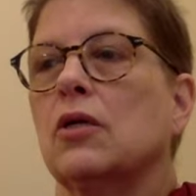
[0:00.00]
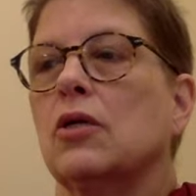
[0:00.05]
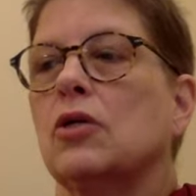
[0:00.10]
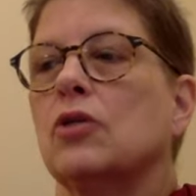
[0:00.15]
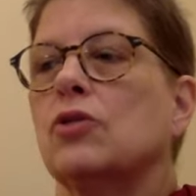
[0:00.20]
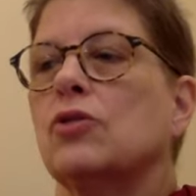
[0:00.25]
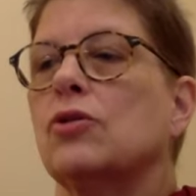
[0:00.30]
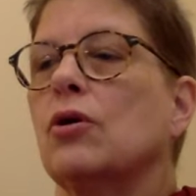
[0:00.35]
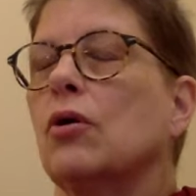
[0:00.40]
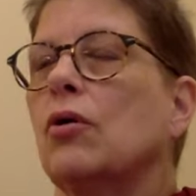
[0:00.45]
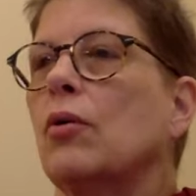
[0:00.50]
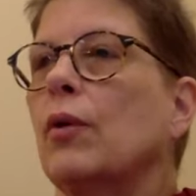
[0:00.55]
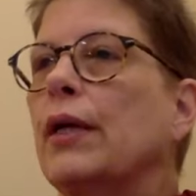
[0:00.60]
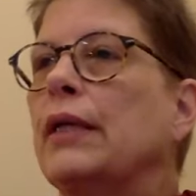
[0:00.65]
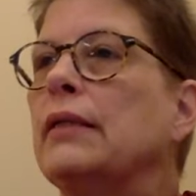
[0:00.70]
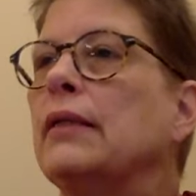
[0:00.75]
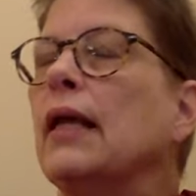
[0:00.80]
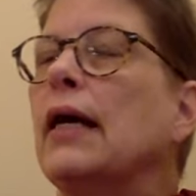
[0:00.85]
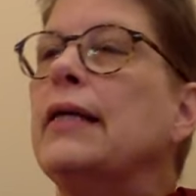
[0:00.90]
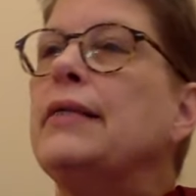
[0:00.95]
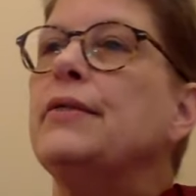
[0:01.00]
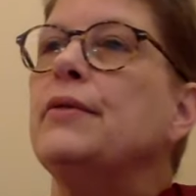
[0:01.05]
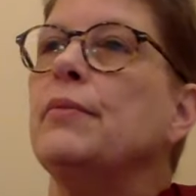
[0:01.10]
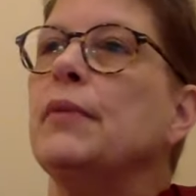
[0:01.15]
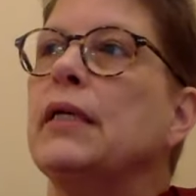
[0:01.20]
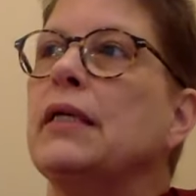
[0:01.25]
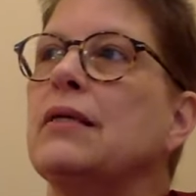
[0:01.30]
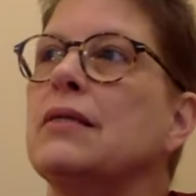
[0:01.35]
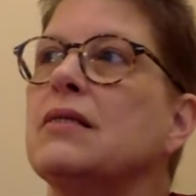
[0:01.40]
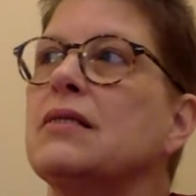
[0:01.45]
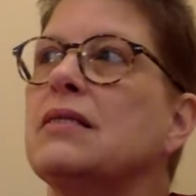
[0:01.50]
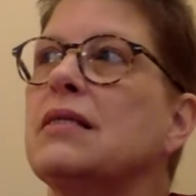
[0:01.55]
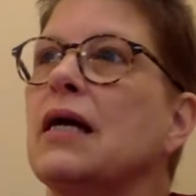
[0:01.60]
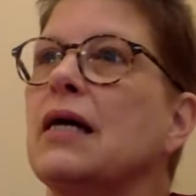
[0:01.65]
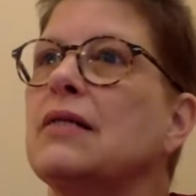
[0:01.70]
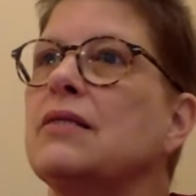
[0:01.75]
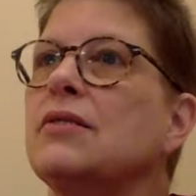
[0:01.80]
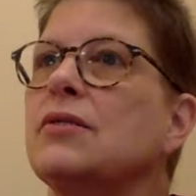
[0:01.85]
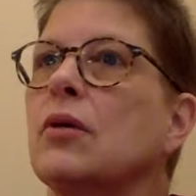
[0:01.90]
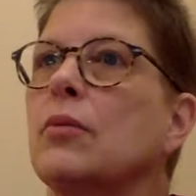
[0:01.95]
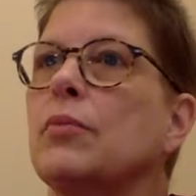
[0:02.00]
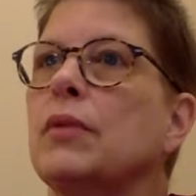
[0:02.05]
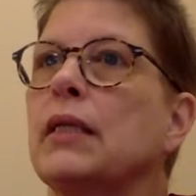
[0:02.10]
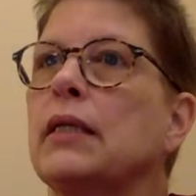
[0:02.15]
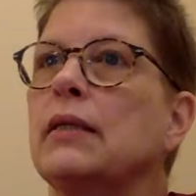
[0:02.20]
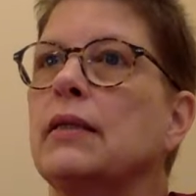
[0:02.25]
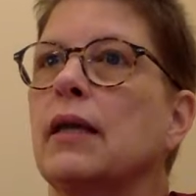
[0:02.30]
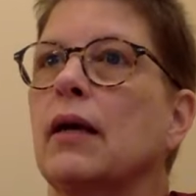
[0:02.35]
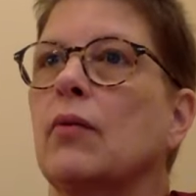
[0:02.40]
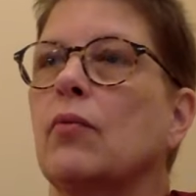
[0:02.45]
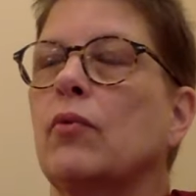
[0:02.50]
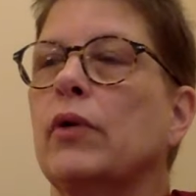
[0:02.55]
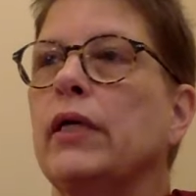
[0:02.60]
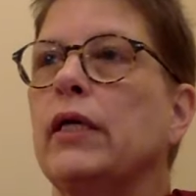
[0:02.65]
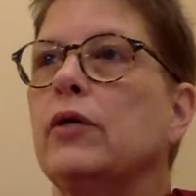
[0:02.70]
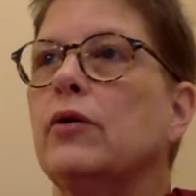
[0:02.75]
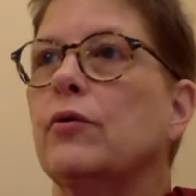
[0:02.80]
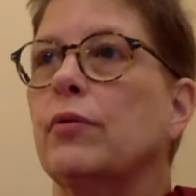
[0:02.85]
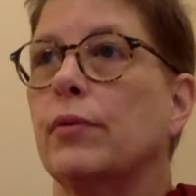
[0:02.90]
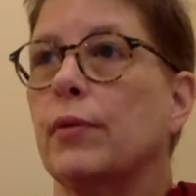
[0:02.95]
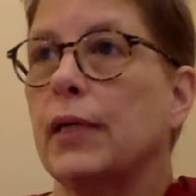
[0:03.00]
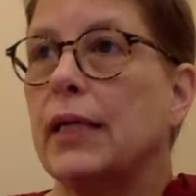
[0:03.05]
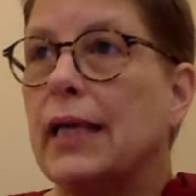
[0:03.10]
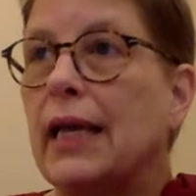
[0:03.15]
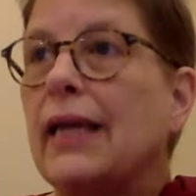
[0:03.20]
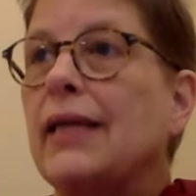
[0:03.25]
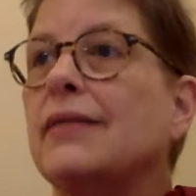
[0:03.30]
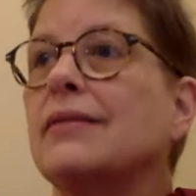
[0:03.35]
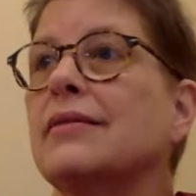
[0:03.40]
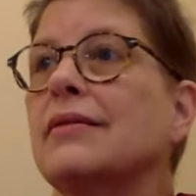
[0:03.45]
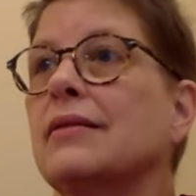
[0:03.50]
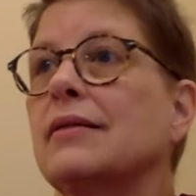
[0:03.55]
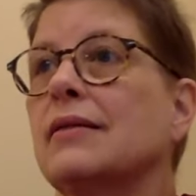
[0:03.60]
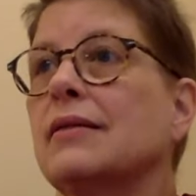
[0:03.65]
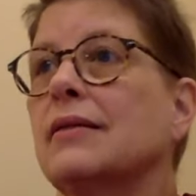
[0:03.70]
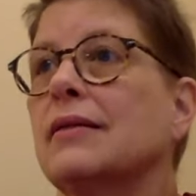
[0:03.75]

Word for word: So, enlightenment is not something that we create.